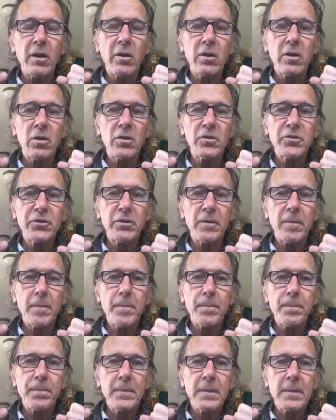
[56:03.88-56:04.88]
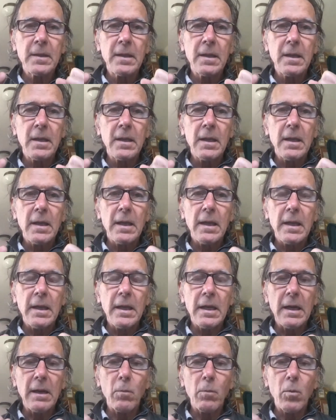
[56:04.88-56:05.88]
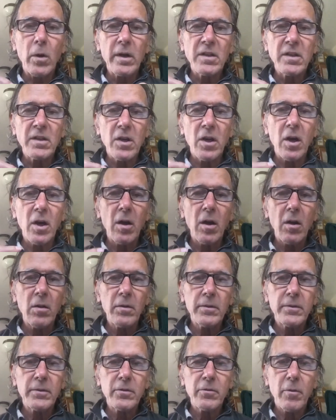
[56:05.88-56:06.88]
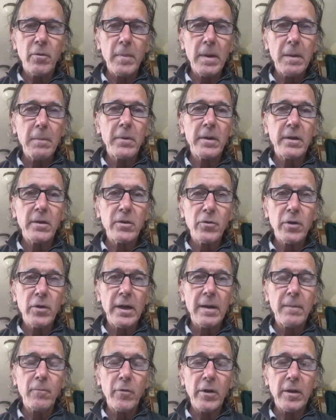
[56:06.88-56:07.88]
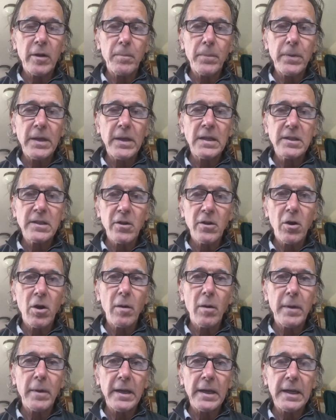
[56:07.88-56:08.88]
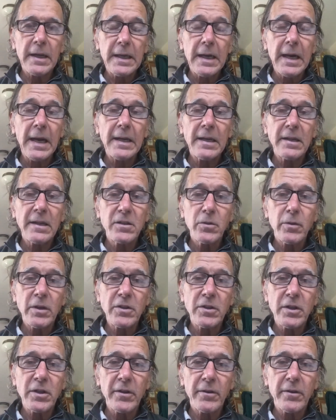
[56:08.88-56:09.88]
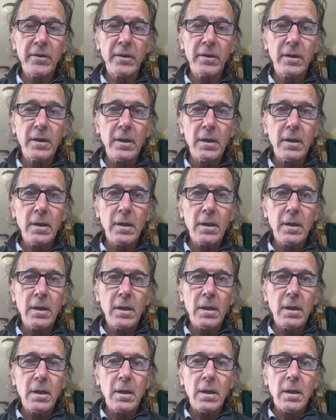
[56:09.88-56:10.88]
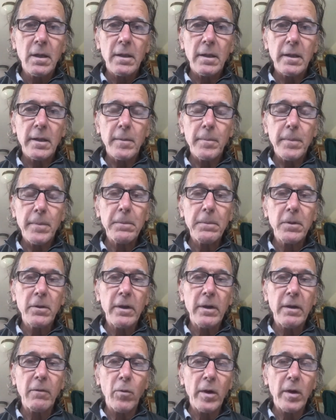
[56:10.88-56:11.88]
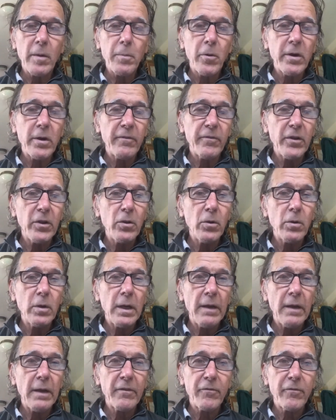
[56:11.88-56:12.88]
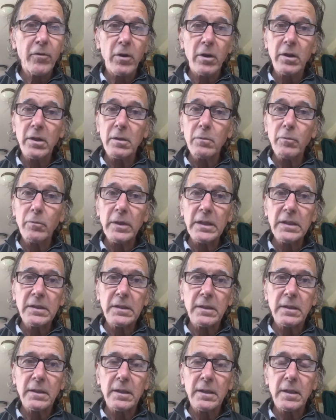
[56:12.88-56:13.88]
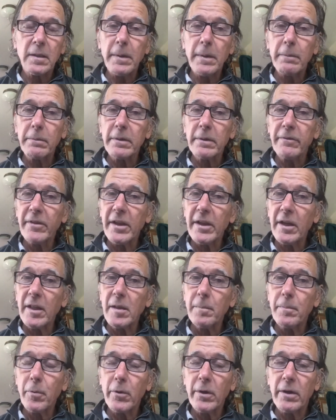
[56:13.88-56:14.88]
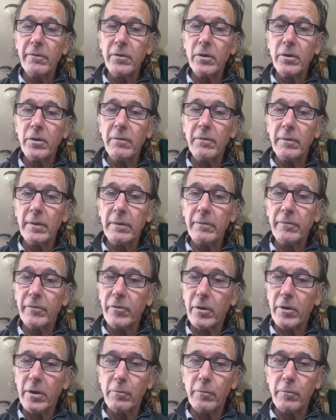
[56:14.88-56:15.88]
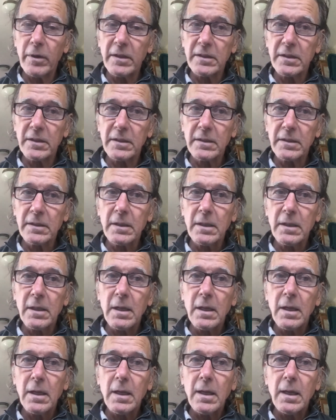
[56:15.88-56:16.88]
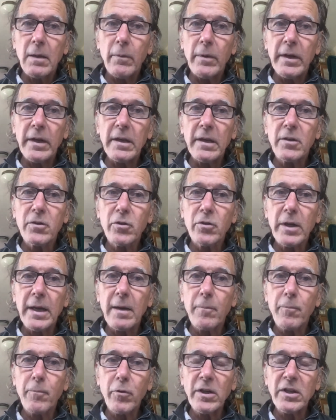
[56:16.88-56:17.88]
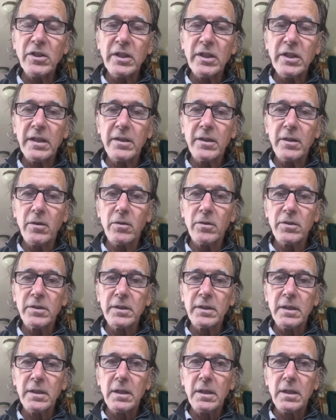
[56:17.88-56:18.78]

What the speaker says: culture. And I want us all to remember to try and bring peace and harmony and kindness to each other. That the people who have one point of view have it for a good reason, and the people who have the other point of view have it for good reasons. We need to try and appreciate those